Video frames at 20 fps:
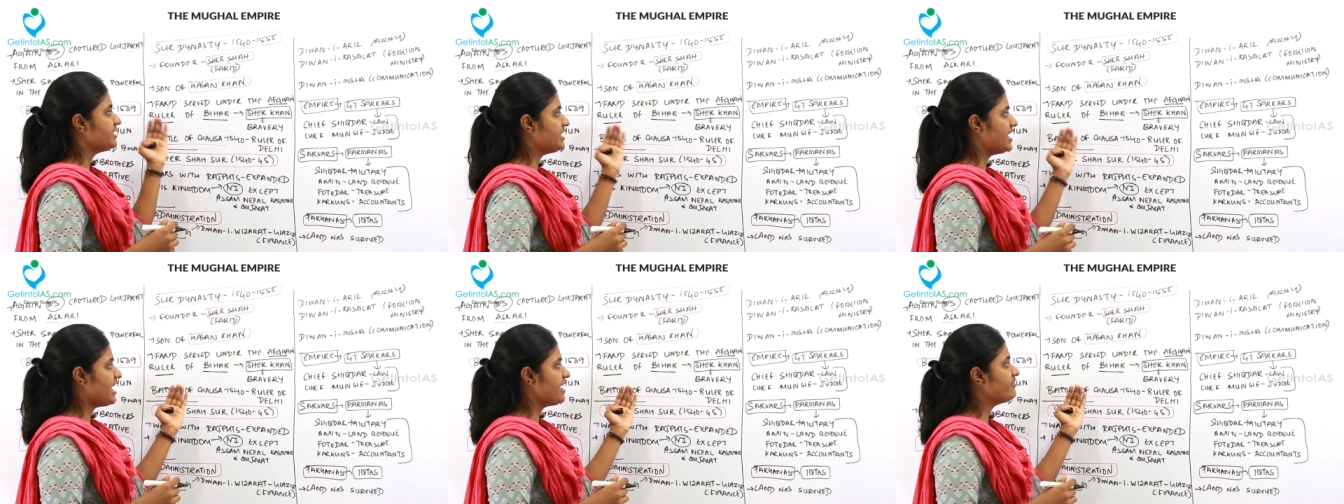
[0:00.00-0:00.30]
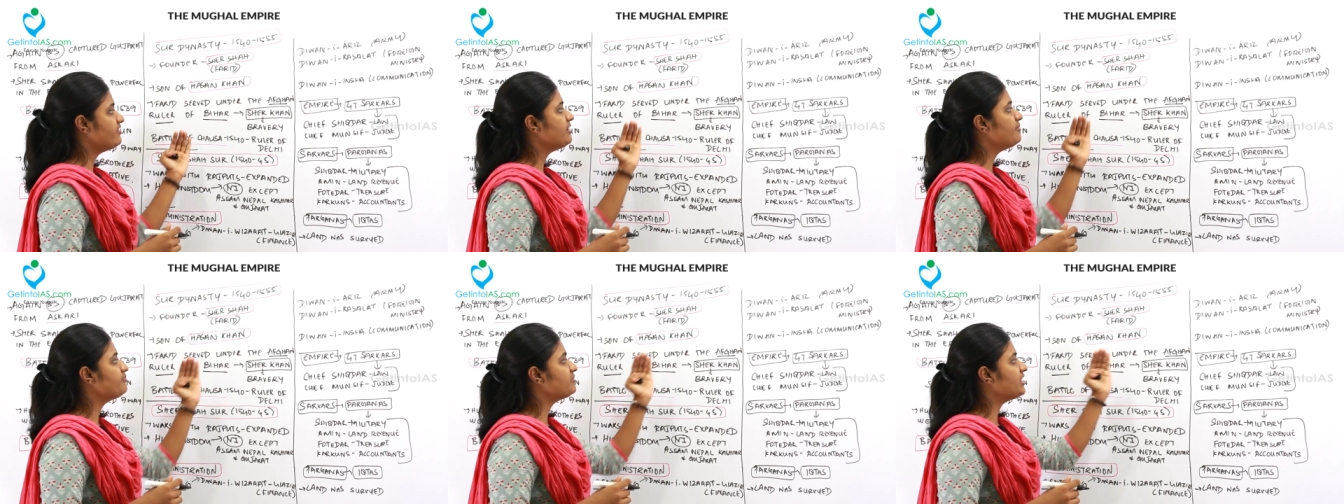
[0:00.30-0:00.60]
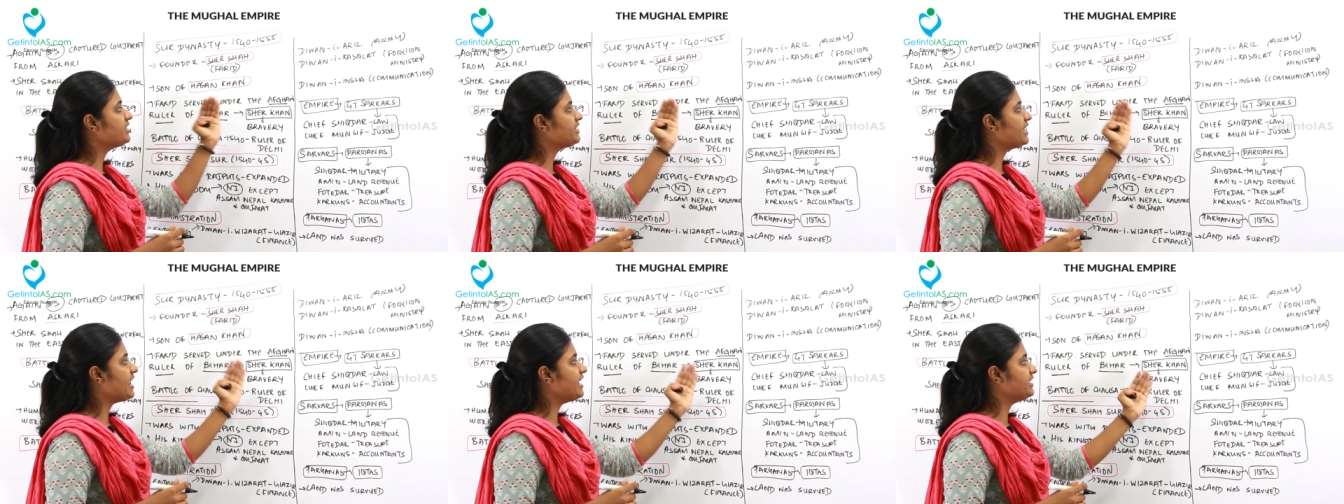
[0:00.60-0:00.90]
gave him
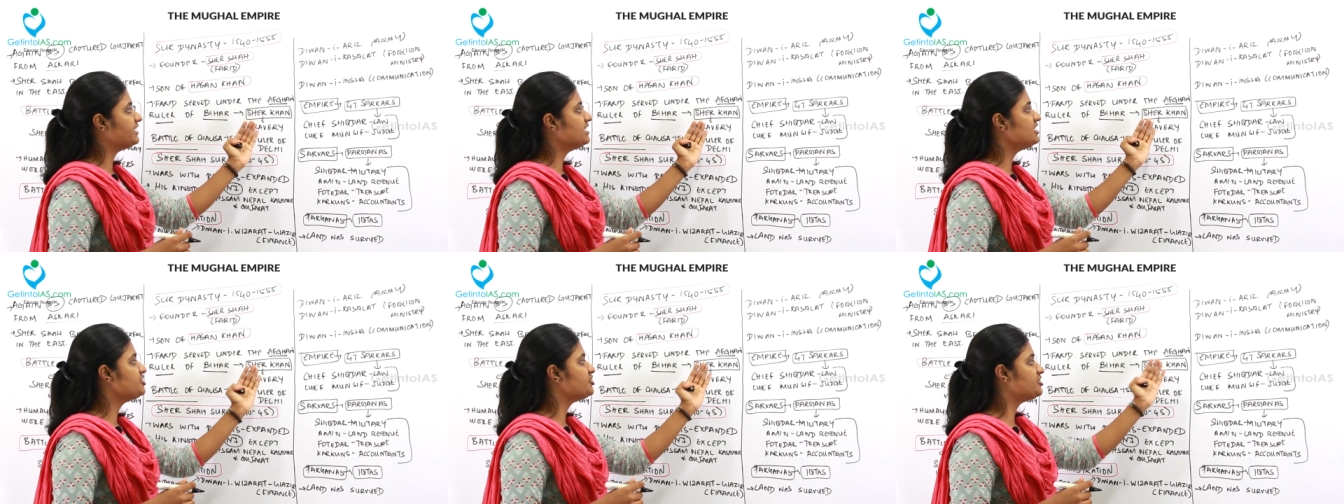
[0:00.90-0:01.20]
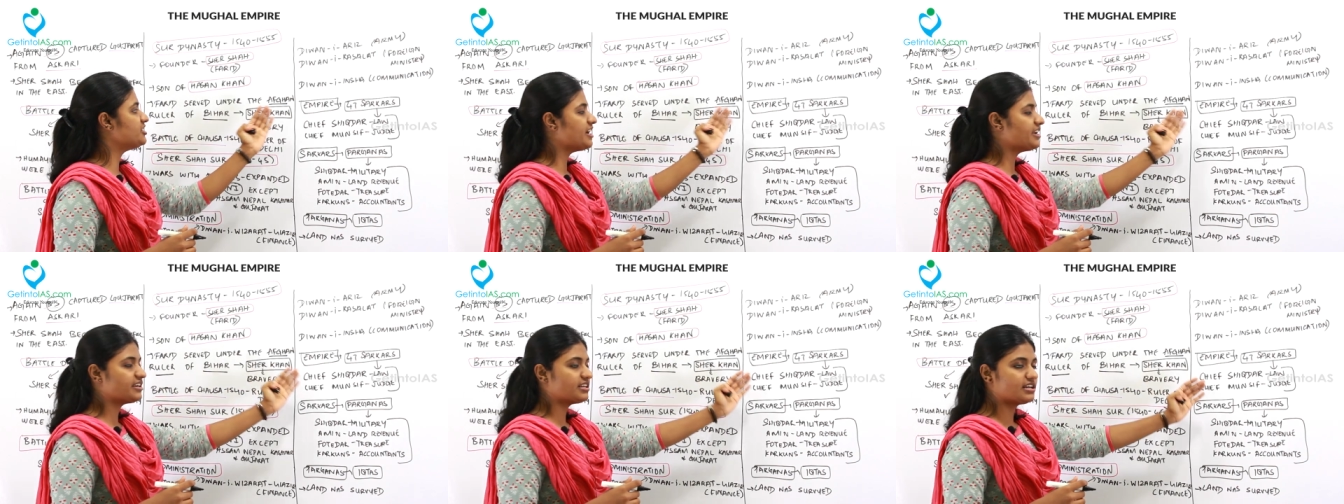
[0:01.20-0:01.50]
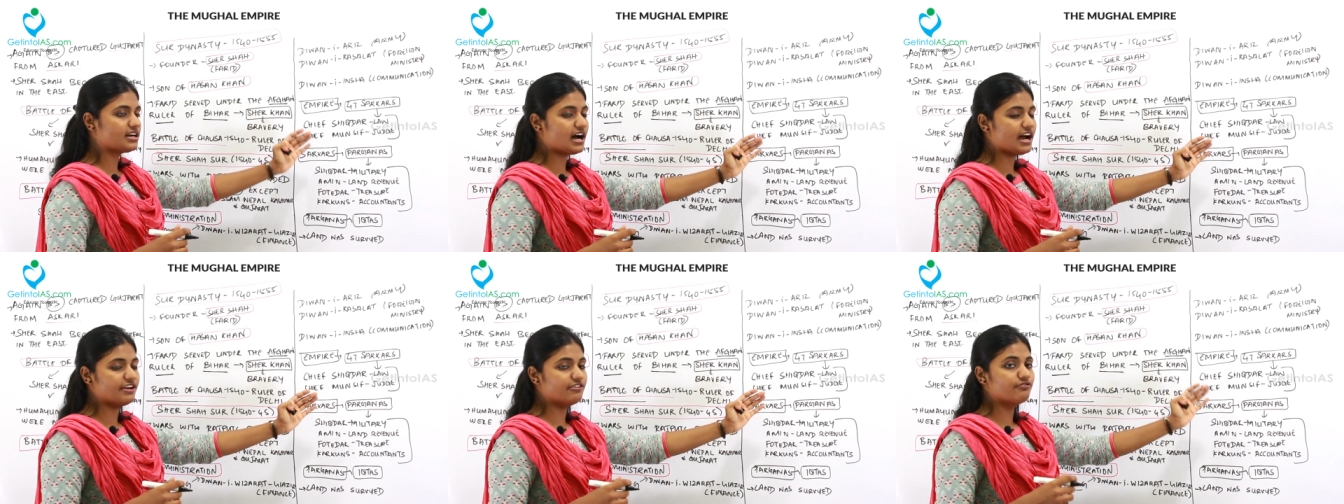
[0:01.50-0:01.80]
the title Sher
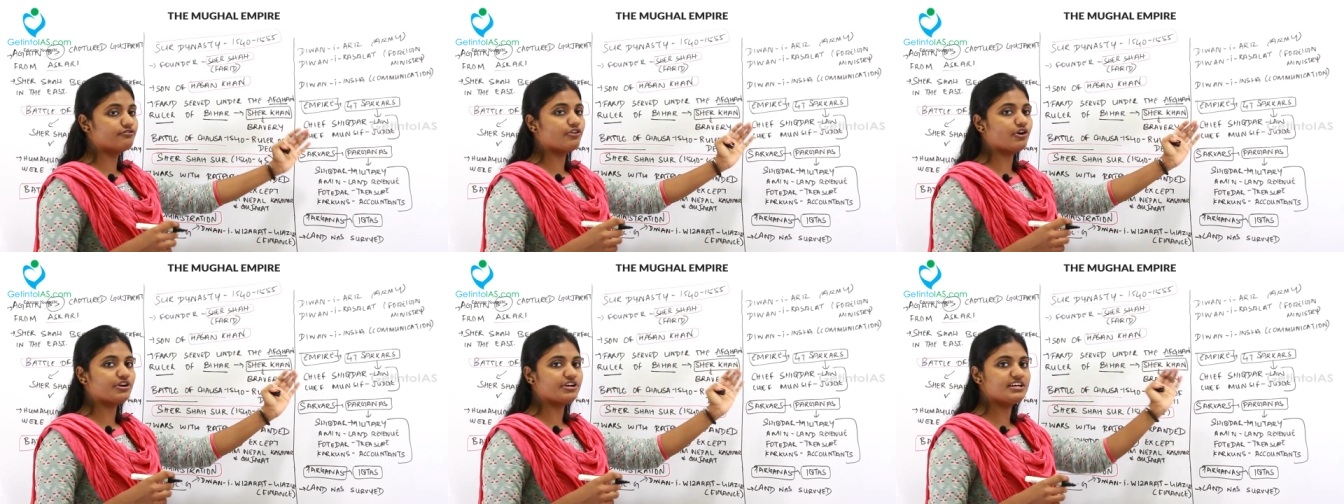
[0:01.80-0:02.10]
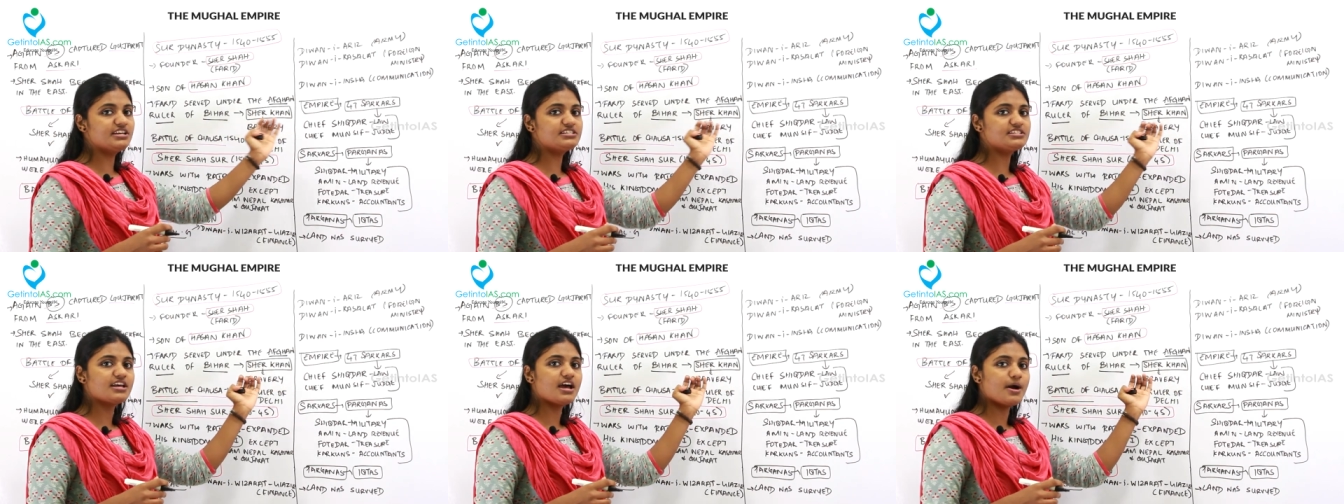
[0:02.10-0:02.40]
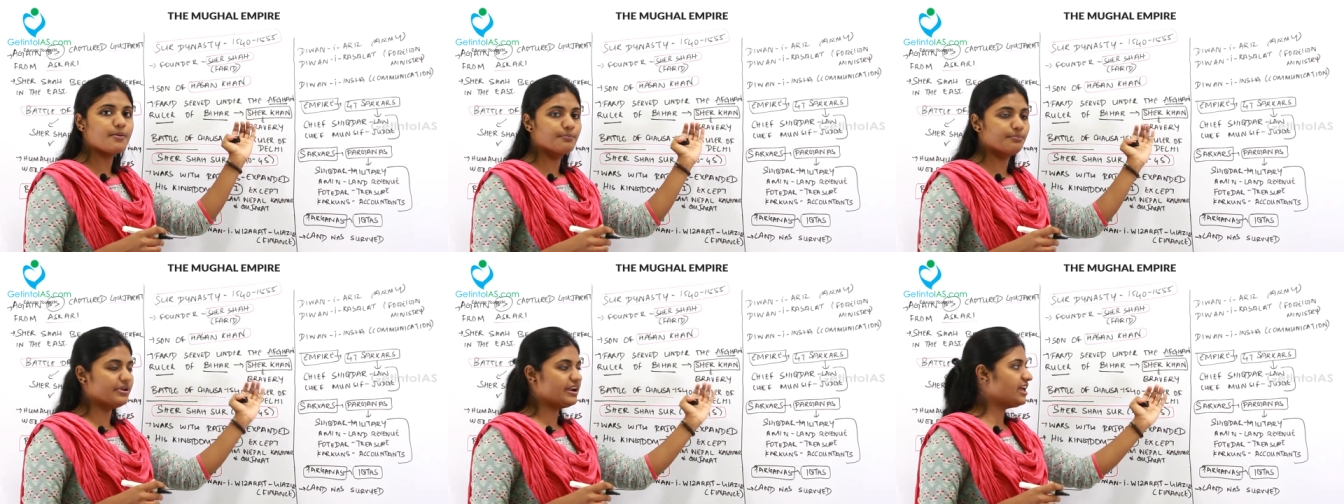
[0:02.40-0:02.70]
Khan for his
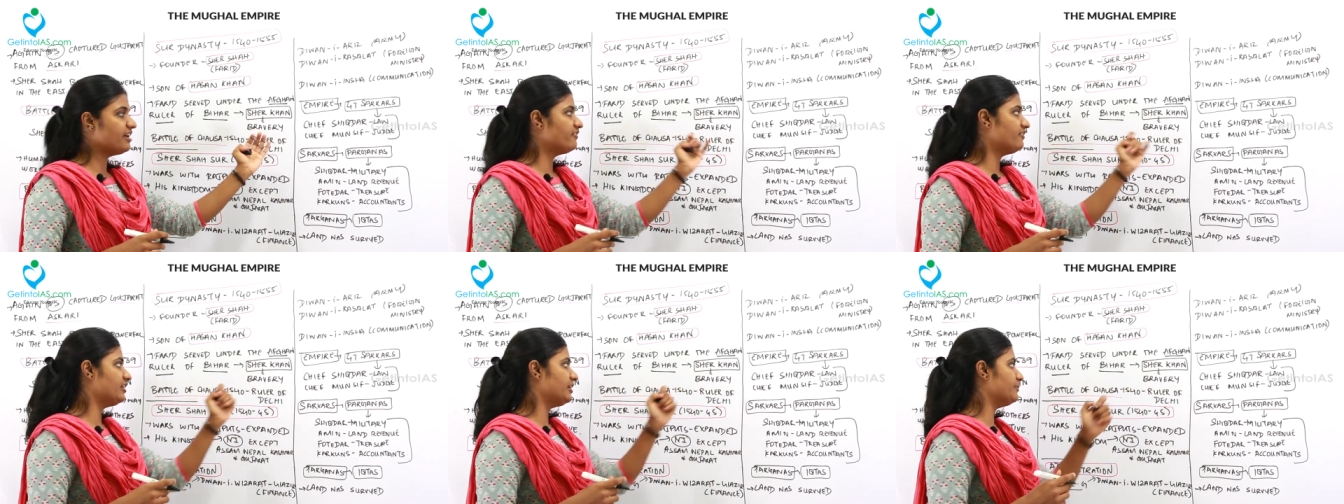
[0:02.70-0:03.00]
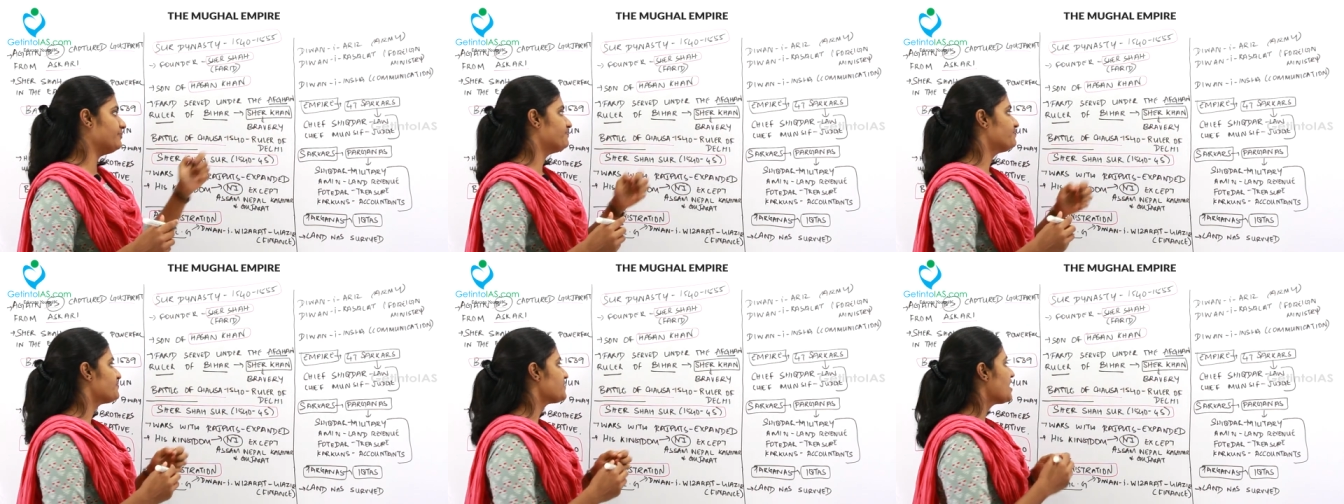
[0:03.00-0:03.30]
bravery.